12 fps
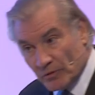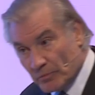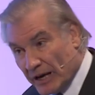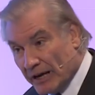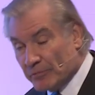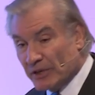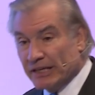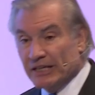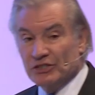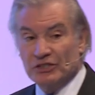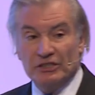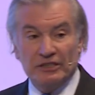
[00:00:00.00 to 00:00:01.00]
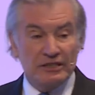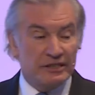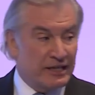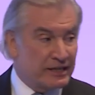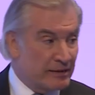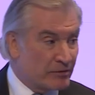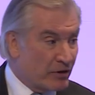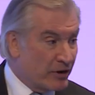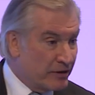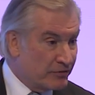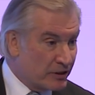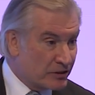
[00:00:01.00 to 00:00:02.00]
population
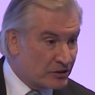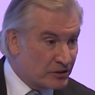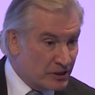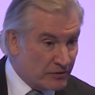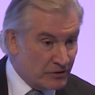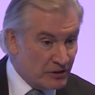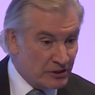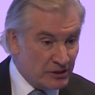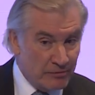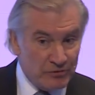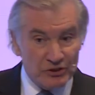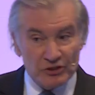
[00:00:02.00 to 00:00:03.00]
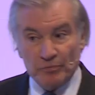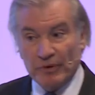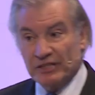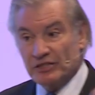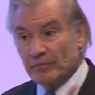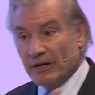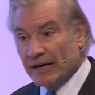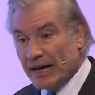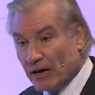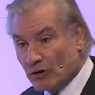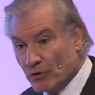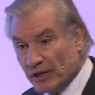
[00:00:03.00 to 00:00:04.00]
demographics, different assumptions, based upon
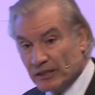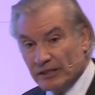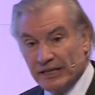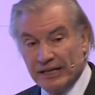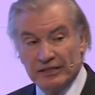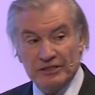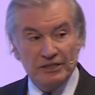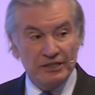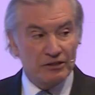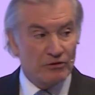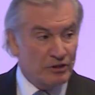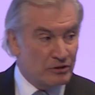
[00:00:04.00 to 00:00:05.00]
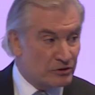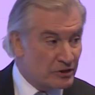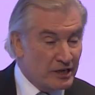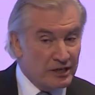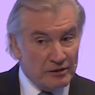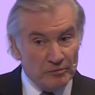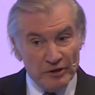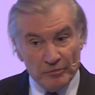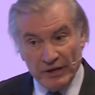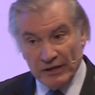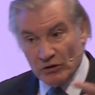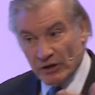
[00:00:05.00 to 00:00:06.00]
how quickly NT grows,
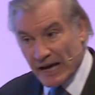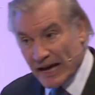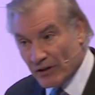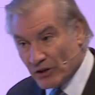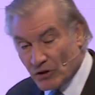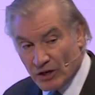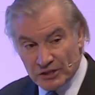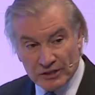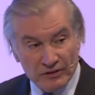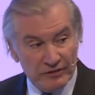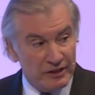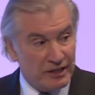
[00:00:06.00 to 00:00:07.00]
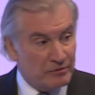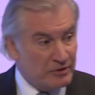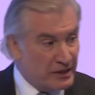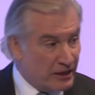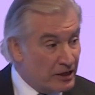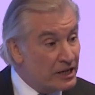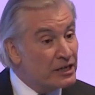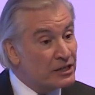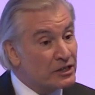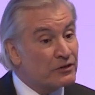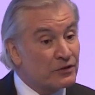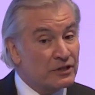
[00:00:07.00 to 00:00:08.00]
depend on how the cost of living comes down.
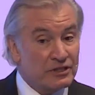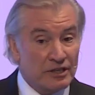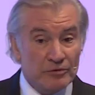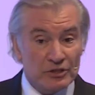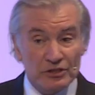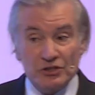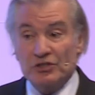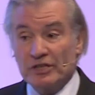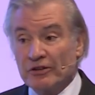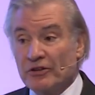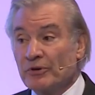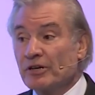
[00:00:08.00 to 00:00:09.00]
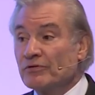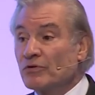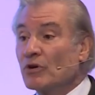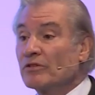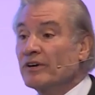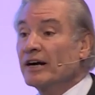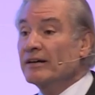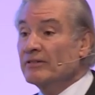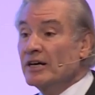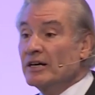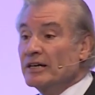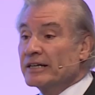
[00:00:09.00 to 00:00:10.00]
Different assumptions. You should have three or four or five
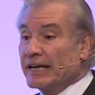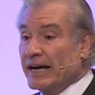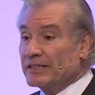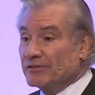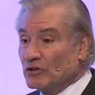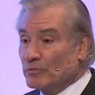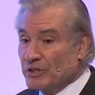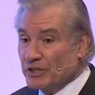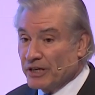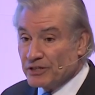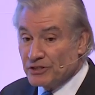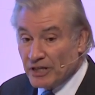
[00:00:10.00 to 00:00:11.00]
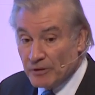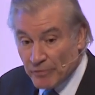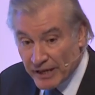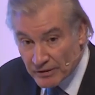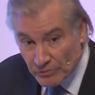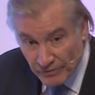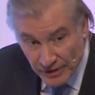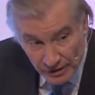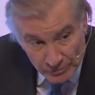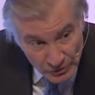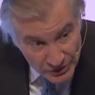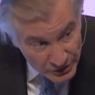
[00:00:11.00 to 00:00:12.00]
cash flow projections and make them
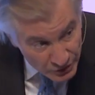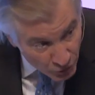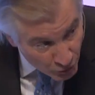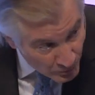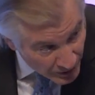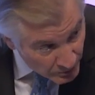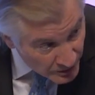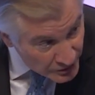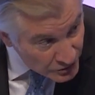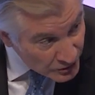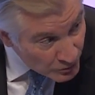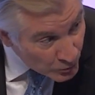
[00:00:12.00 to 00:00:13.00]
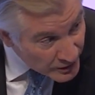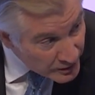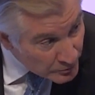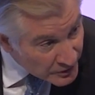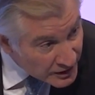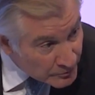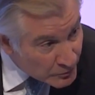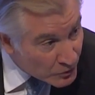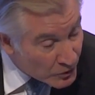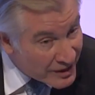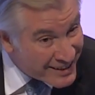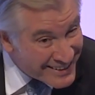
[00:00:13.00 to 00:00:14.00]
available to the whole public so that we, the
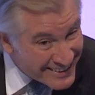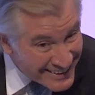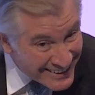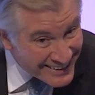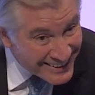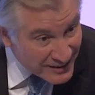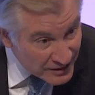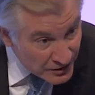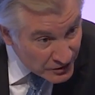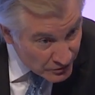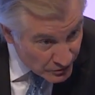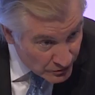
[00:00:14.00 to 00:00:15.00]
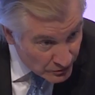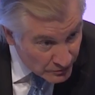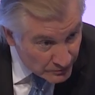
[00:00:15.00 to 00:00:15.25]
people, think this through.